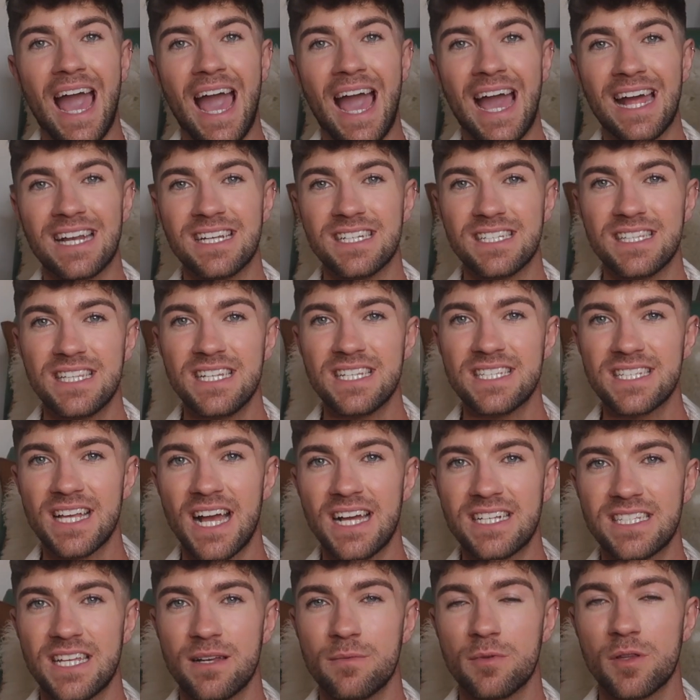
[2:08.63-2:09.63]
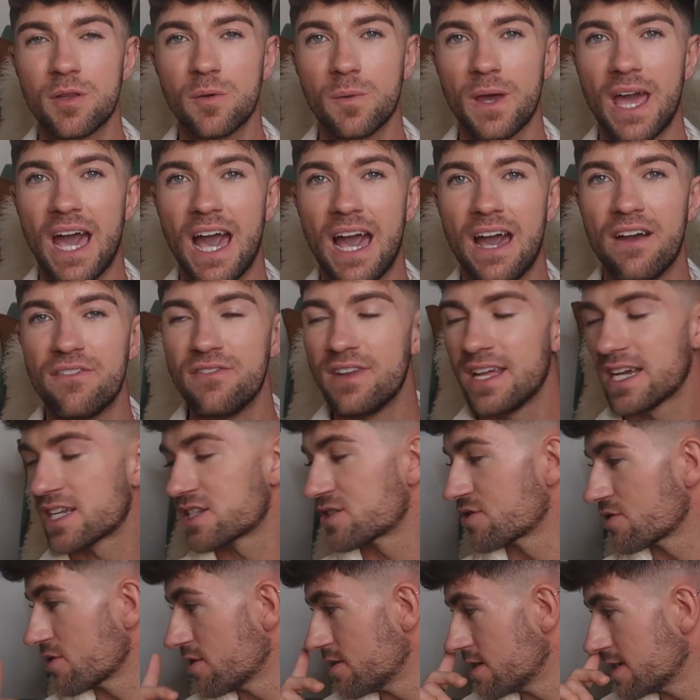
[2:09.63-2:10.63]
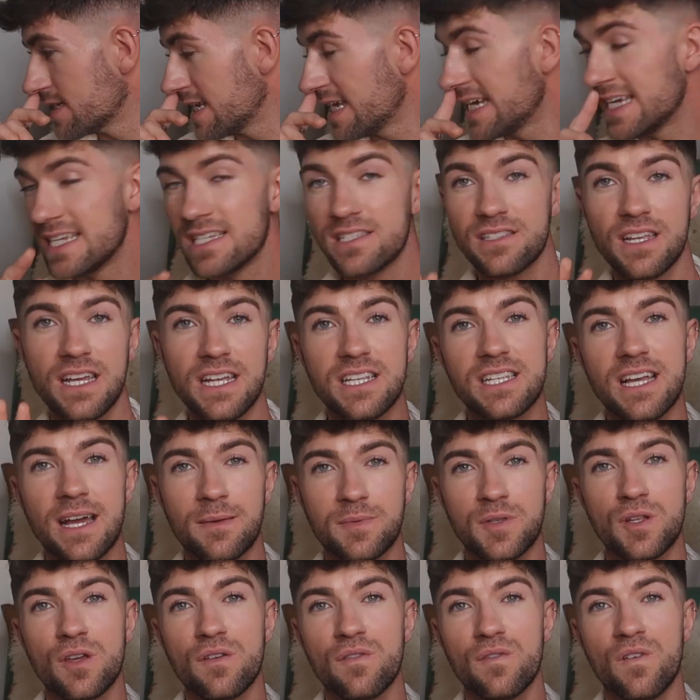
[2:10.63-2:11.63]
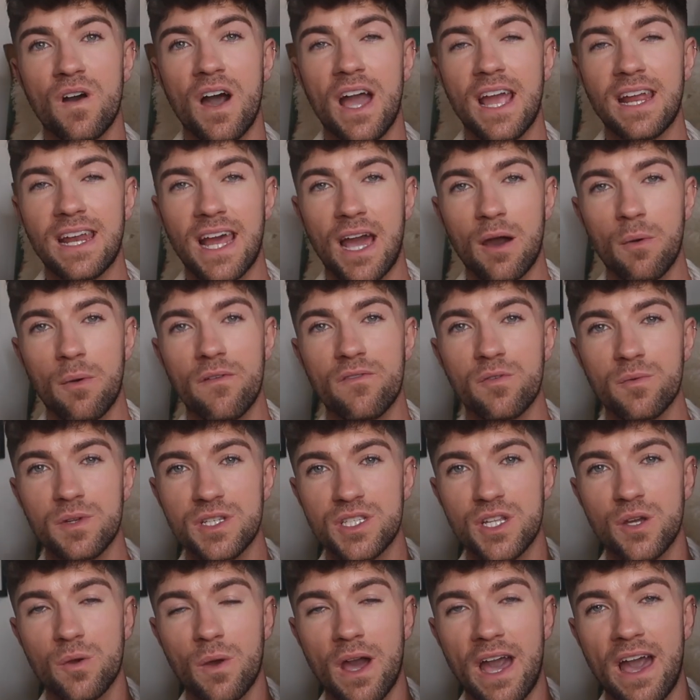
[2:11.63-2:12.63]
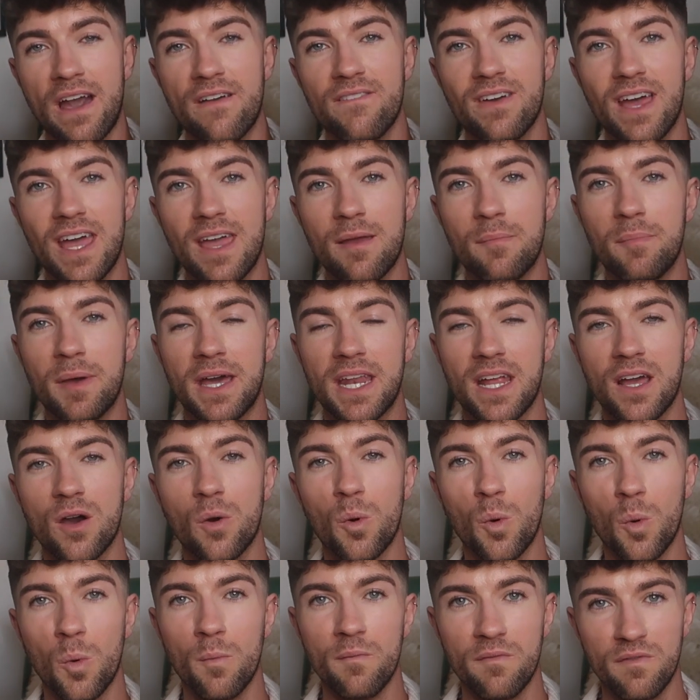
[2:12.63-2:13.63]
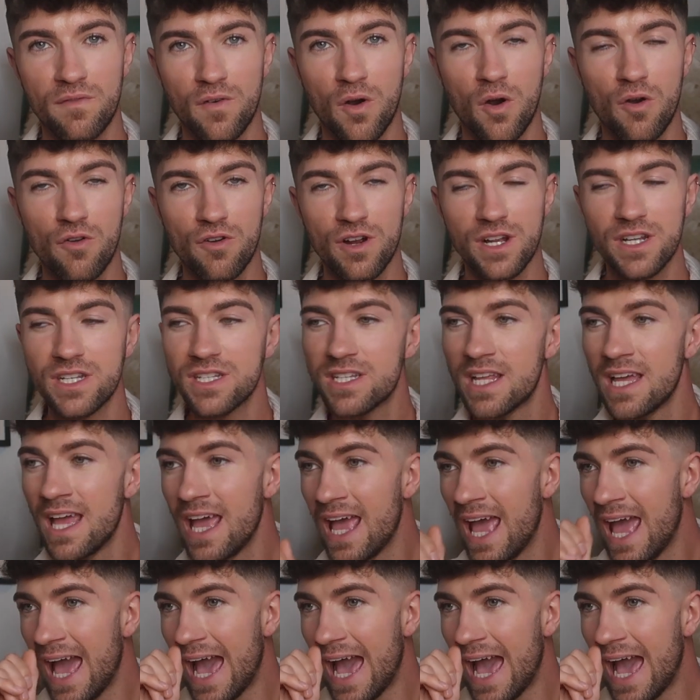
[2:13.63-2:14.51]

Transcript: And this side table that we have next to us is absolutely fine. However, we do have a better home for it.